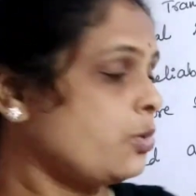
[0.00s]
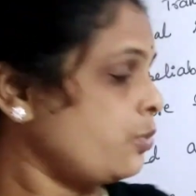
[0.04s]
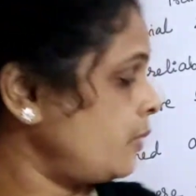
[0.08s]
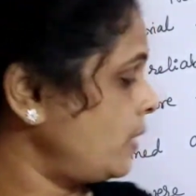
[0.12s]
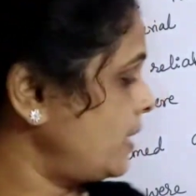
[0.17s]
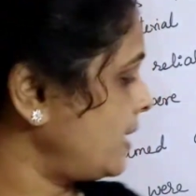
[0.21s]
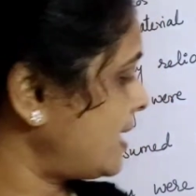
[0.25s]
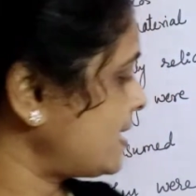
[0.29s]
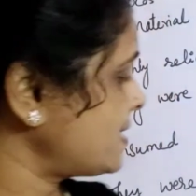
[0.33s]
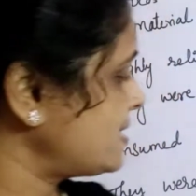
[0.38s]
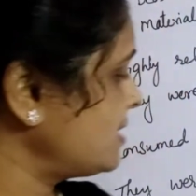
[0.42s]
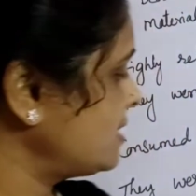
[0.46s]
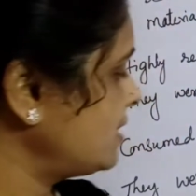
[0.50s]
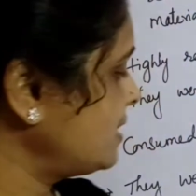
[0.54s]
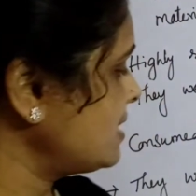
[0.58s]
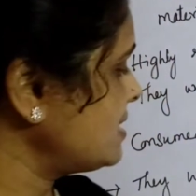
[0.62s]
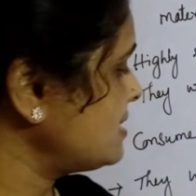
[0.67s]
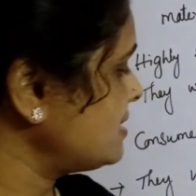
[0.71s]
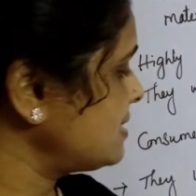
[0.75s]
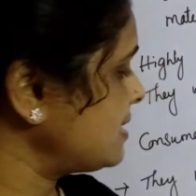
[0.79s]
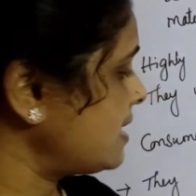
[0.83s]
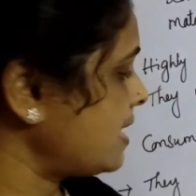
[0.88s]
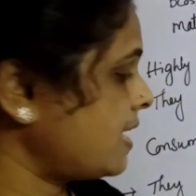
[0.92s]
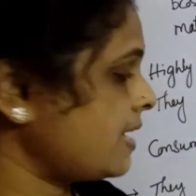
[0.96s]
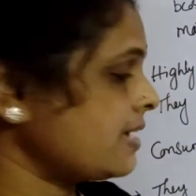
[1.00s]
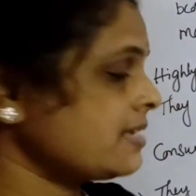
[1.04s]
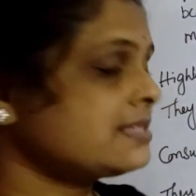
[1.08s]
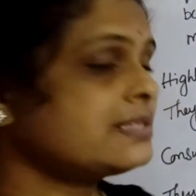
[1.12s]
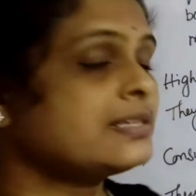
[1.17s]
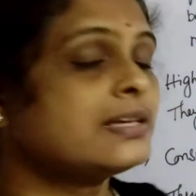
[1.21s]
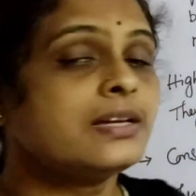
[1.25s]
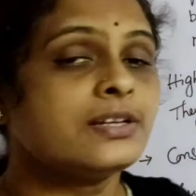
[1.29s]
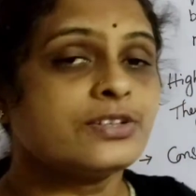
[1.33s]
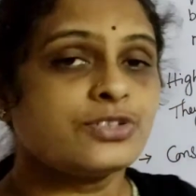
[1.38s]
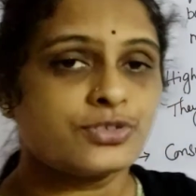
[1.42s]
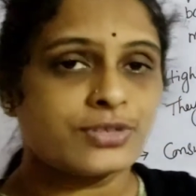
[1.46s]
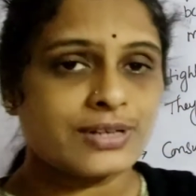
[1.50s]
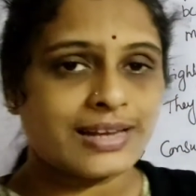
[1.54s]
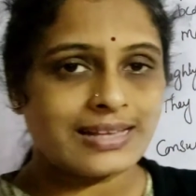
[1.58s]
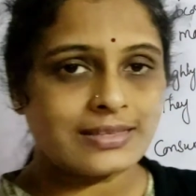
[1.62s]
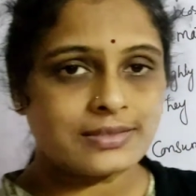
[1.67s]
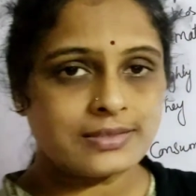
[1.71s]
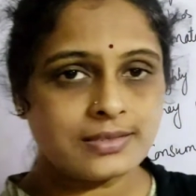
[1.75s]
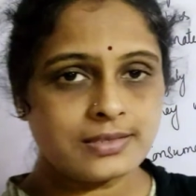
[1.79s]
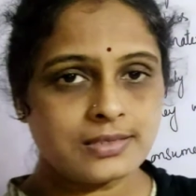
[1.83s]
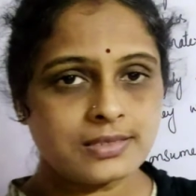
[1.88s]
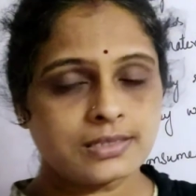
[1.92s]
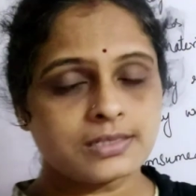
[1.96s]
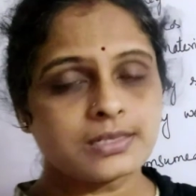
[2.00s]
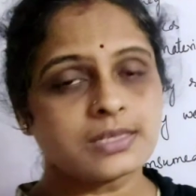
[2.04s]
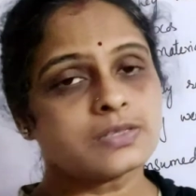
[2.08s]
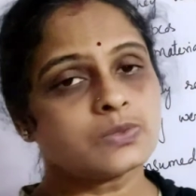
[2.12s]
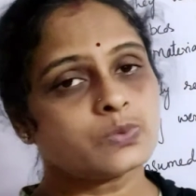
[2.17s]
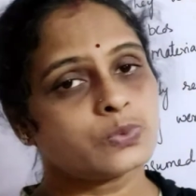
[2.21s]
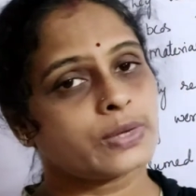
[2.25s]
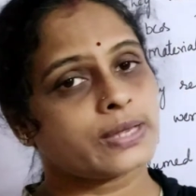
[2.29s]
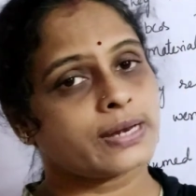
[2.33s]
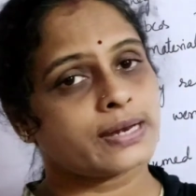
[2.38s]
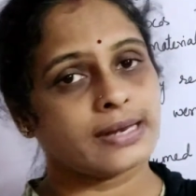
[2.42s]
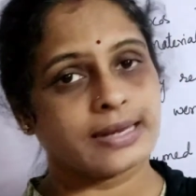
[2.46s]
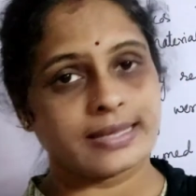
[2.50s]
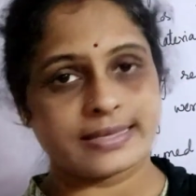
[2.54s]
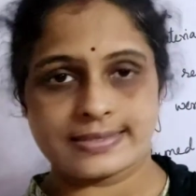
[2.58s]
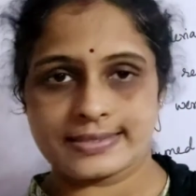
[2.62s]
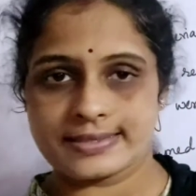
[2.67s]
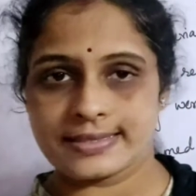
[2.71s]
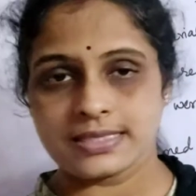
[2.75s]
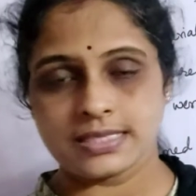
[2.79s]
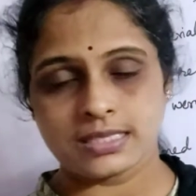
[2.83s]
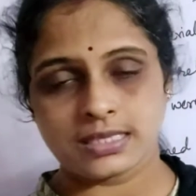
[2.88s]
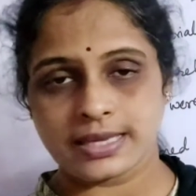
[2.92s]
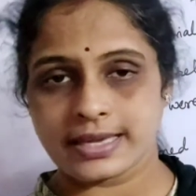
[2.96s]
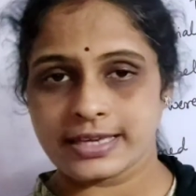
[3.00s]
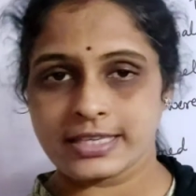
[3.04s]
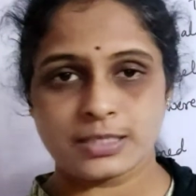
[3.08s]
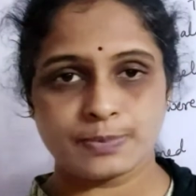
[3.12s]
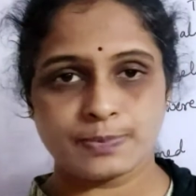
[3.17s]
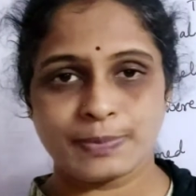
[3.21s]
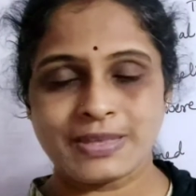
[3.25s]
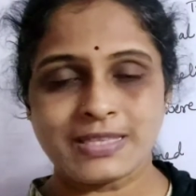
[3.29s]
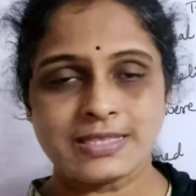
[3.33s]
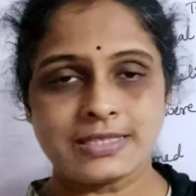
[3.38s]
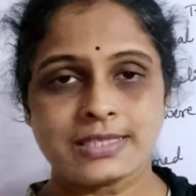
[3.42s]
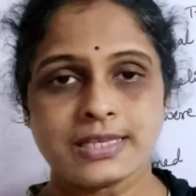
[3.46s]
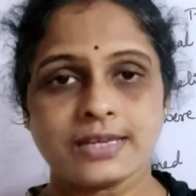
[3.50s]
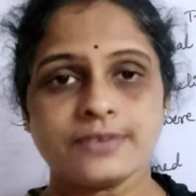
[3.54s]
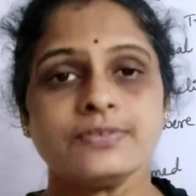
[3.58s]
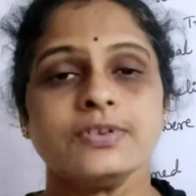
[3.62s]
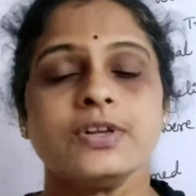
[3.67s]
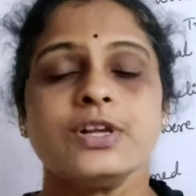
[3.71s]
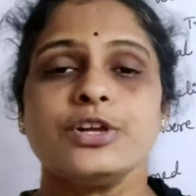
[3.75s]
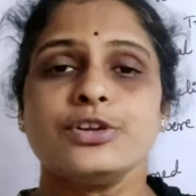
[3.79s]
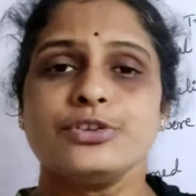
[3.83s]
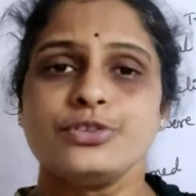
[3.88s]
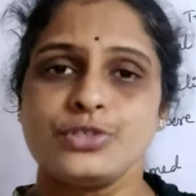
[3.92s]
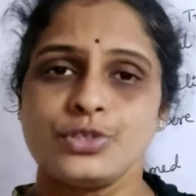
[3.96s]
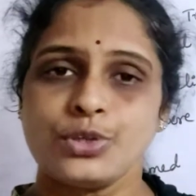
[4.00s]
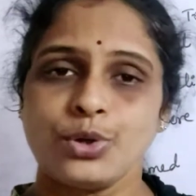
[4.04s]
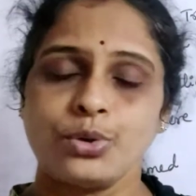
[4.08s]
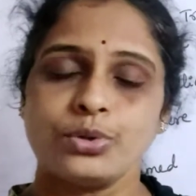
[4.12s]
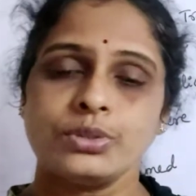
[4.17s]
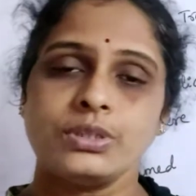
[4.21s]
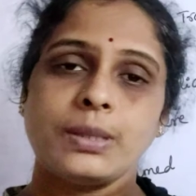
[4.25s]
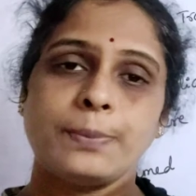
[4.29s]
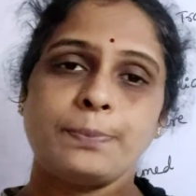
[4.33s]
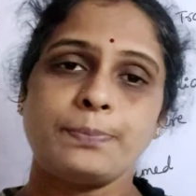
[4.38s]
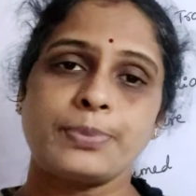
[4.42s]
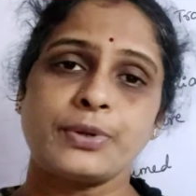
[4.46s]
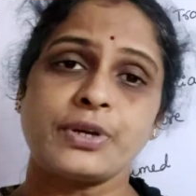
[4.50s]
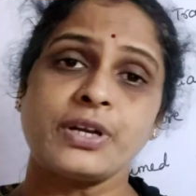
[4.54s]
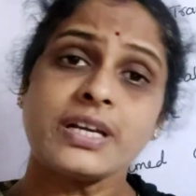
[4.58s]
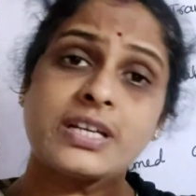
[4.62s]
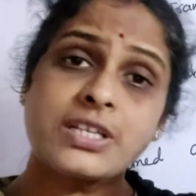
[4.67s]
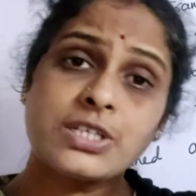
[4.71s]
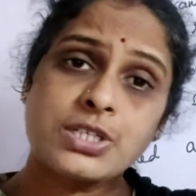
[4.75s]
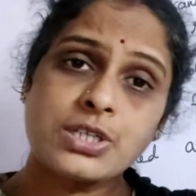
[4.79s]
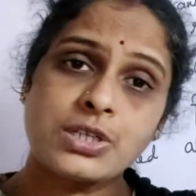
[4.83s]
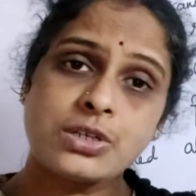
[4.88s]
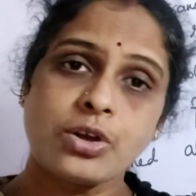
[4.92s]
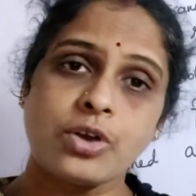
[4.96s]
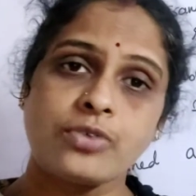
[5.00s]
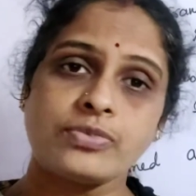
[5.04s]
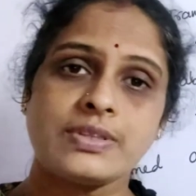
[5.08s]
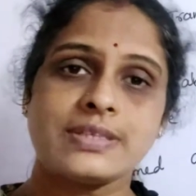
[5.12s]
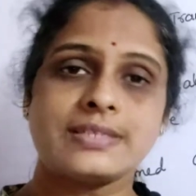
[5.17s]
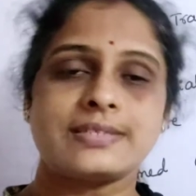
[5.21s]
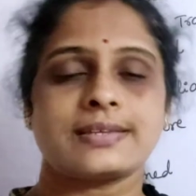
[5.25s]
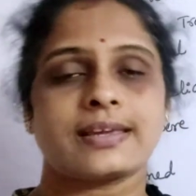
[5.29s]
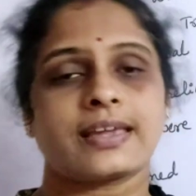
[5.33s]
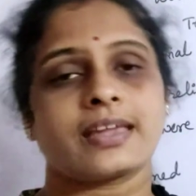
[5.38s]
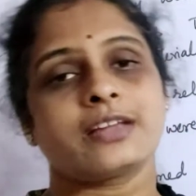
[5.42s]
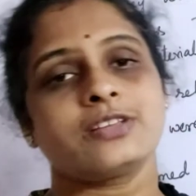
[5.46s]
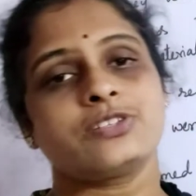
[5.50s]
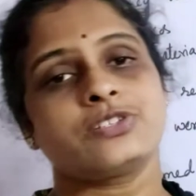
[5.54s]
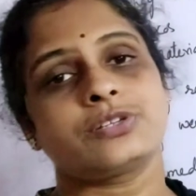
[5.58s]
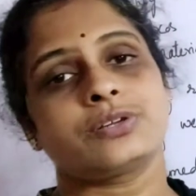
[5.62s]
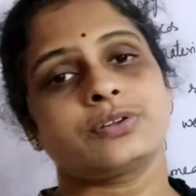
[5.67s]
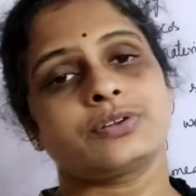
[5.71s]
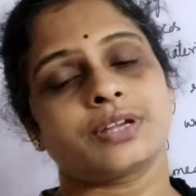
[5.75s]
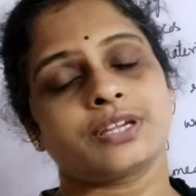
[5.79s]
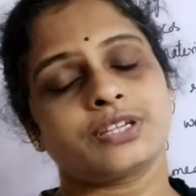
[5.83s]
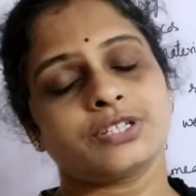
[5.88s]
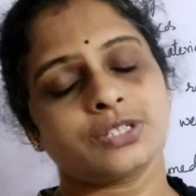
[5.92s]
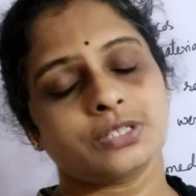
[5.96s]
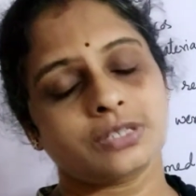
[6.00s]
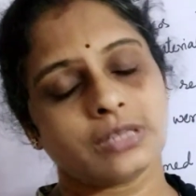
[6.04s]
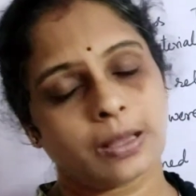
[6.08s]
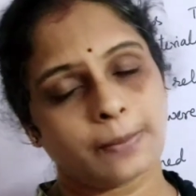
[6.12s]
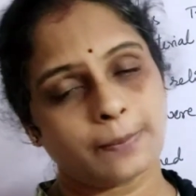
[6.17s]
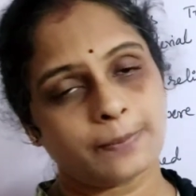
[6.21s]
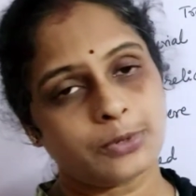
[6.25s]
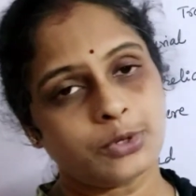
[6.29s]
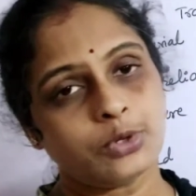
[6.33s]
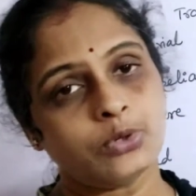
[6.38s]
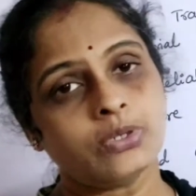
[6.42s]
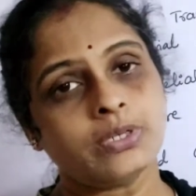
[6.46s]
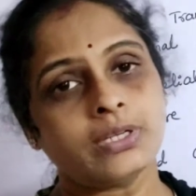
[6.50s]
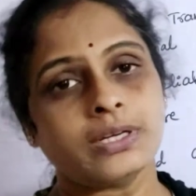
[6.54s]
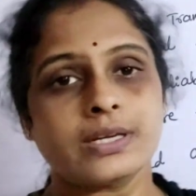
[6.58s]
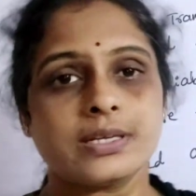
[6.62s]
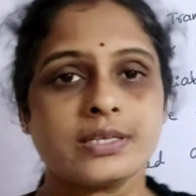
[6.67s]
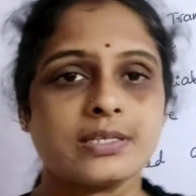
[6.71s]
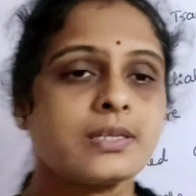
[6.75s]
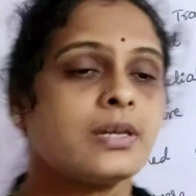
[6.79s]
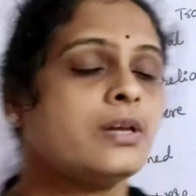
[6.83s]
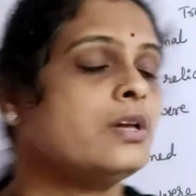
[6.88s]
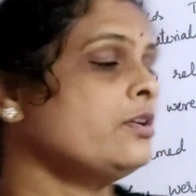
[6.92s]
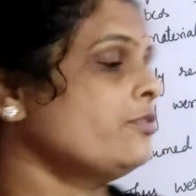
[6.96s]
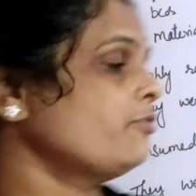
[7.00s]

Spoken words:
Whereas in this case, transistors were less expensive. So the production of the second generation computers